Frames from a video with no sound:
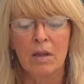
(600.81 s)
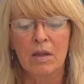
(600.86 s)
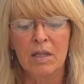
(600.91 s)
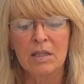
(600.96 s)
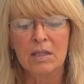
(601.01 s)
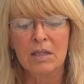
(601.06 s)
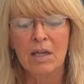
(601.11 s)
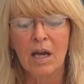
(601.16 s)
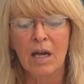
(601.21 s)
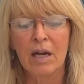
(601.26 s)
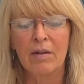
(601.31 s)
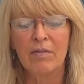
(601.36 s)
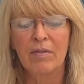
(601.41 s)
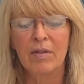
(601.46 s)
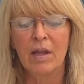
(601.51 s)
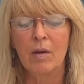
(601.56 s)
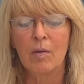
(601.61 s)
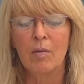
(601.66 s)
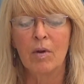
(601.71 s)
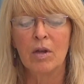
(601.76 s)
This kind of
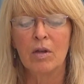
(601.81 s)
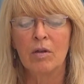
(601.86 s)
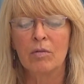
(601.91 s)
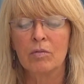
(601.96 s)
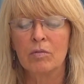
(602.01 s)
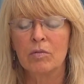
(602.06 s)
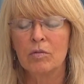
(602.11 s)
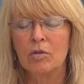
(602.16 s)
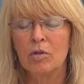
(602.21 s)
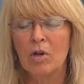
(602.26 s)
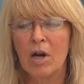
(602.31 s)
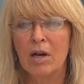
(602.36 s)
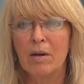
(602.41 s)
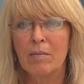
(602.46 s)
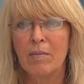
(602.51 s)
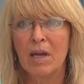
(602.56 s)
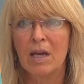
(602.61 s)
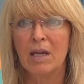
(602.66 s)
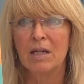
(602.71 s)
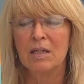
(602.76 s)
thing where you're trying to
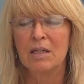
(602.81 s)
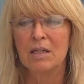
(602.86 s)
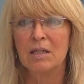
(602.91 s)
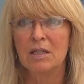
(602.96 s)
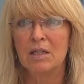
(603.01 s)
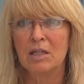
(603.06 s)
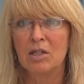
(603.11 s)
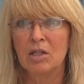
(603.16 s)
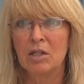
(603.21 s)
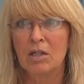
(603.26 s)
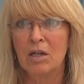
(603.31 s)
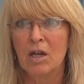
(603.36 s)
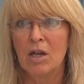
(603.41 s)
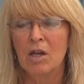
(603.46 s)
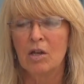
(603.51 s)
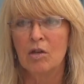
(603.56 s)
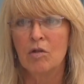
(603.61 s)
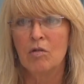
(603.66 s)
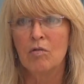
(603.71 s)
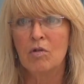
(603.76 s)
make a decision.
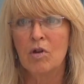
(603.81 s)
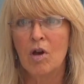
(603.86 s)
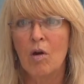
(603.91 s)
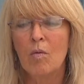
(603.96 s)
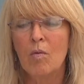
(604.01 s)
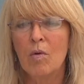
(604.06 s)
You know